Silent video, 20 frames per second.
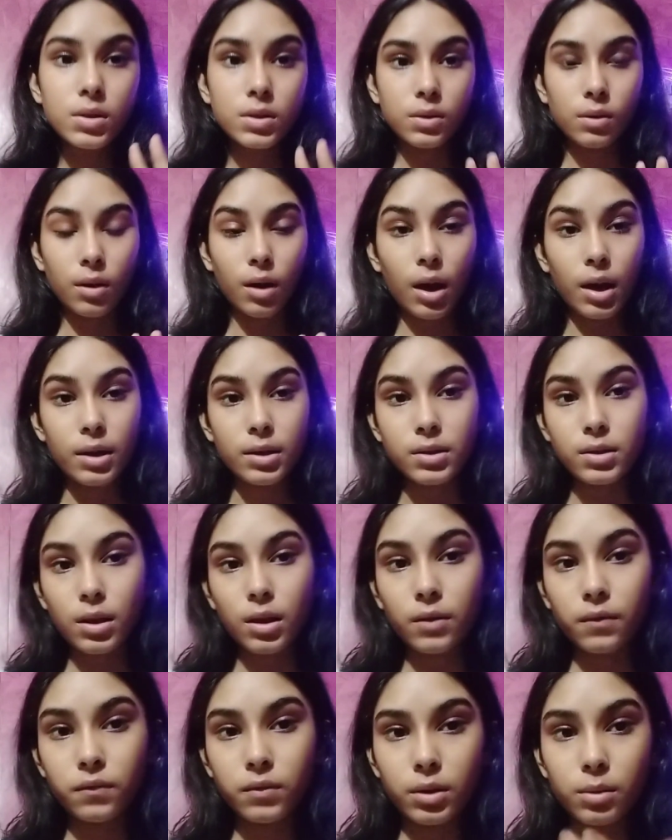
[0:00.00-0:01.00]
So guys,
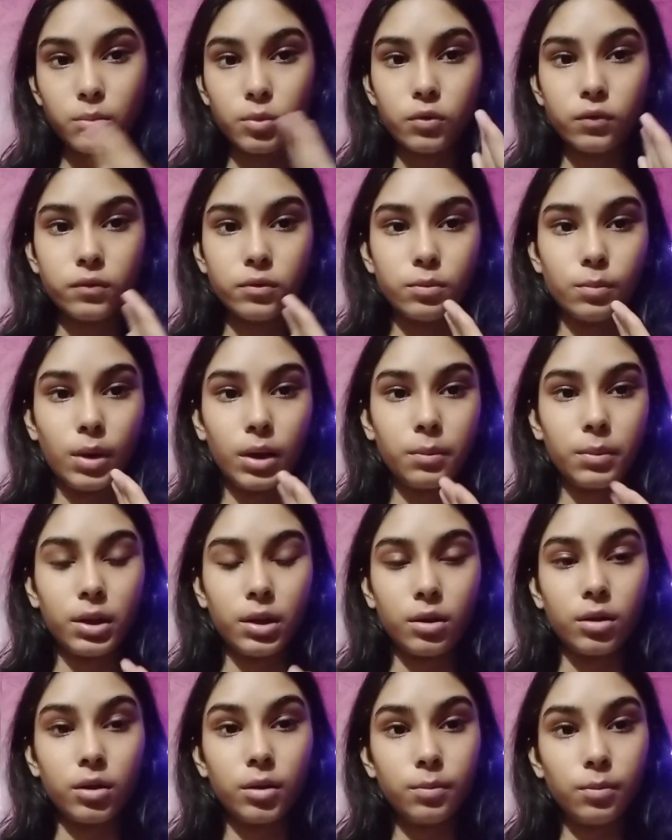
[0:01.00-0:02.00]
I've removed my
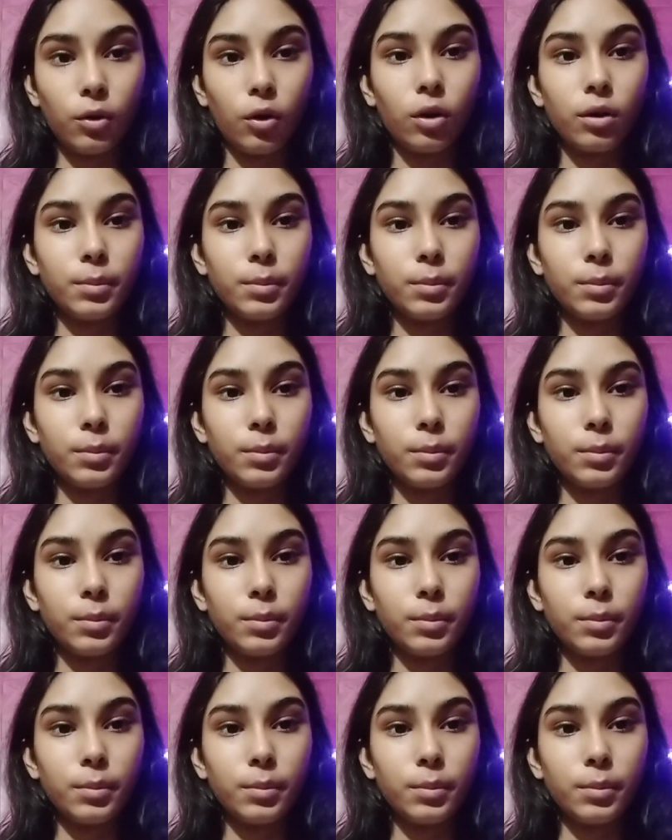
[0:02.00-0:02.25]
makeup